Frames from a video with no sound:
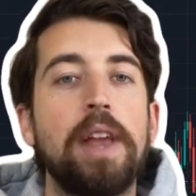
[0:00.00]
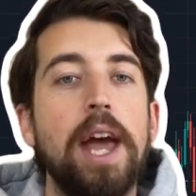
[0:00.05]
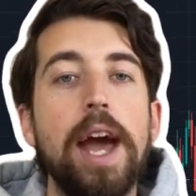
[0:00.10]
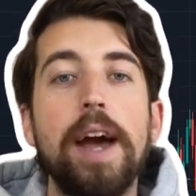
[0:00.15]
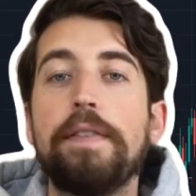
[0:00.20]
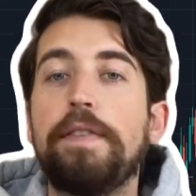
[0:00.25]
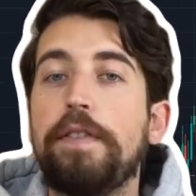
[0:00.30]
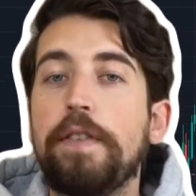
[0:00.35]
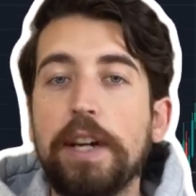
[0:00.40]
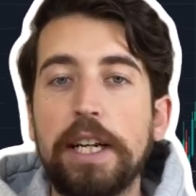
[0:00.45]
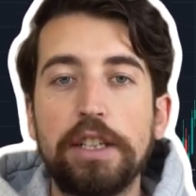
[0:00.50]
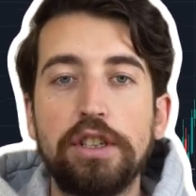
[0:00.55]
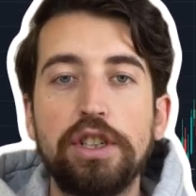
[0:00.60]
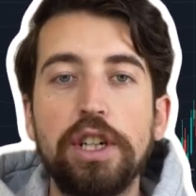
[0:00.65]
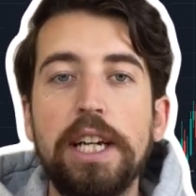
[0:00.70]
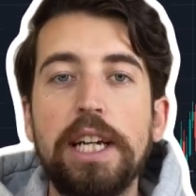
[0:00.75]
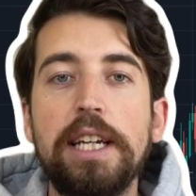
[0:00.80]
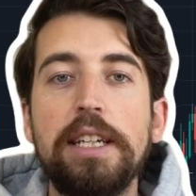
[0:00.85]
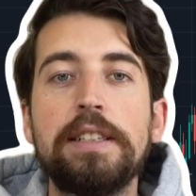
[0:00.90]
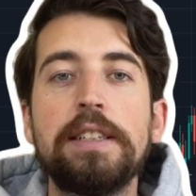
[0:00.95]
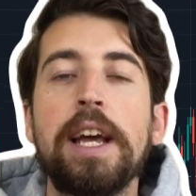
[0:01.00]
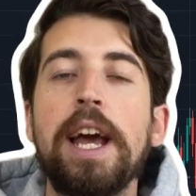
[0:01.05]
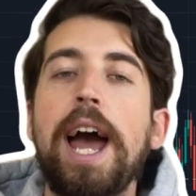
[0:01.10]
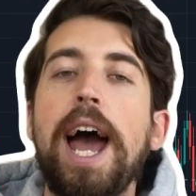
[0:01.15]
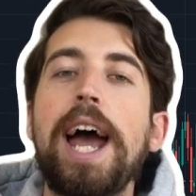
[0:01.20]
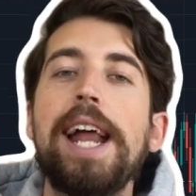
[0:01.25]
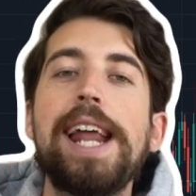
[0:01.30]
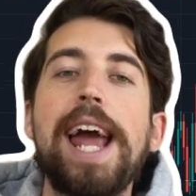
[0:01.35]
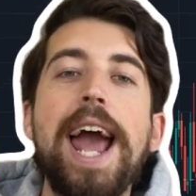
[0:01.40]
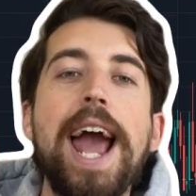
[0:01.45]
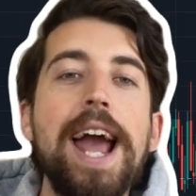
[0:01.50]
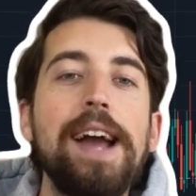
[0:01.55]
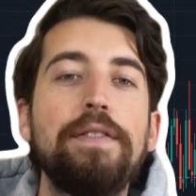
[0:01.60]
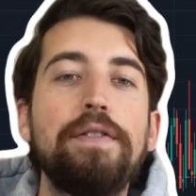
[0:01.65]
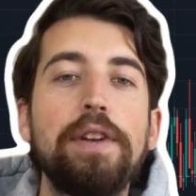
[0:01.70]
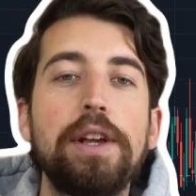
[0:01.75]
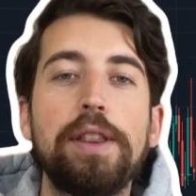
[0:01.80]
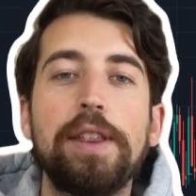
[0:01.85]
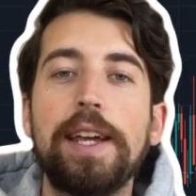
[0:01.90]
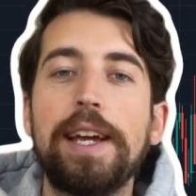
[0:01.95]
FVGs, and
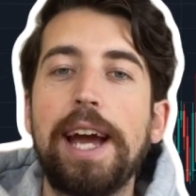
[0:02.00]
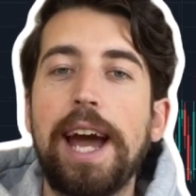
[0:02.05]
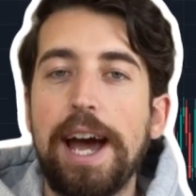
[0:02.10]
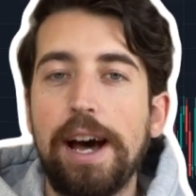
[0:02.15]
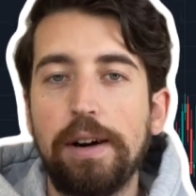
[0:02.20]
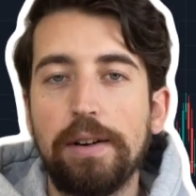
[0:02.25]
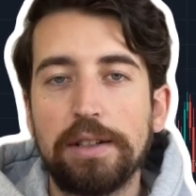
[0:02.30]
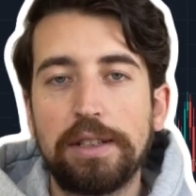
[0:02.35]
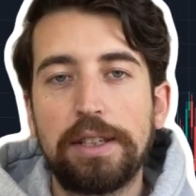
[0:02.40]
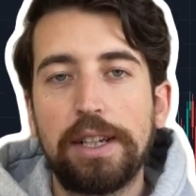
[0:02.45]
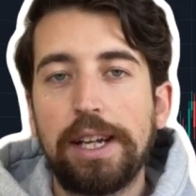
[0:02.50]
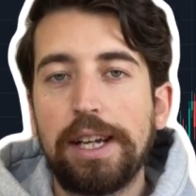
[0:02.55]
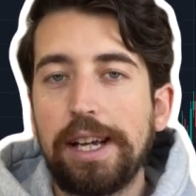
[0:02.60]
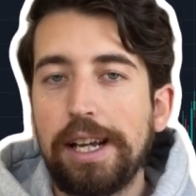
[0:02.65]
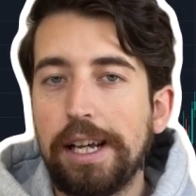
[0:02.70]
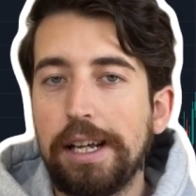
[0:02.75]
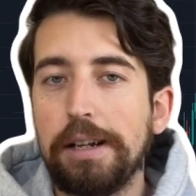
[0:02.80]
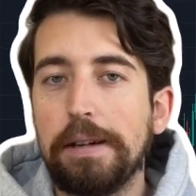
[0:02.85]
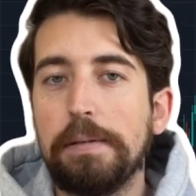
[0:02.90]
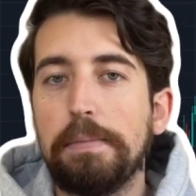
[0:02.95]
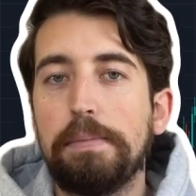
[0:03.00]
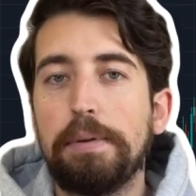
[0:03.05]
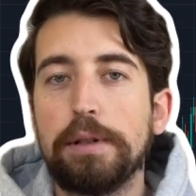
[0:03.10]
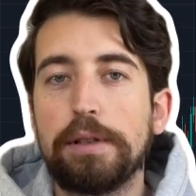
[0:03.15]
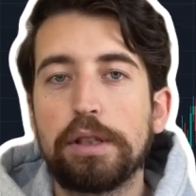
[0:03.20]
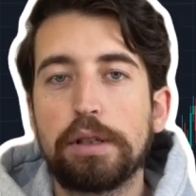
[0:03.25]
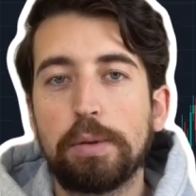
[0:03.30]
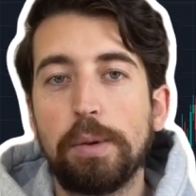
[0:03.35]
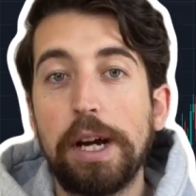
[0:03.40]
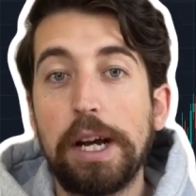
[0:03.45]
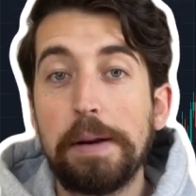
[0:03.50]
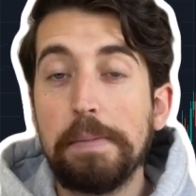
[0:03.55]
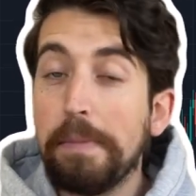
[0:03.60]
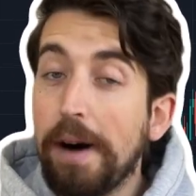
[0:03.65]
everything else in between.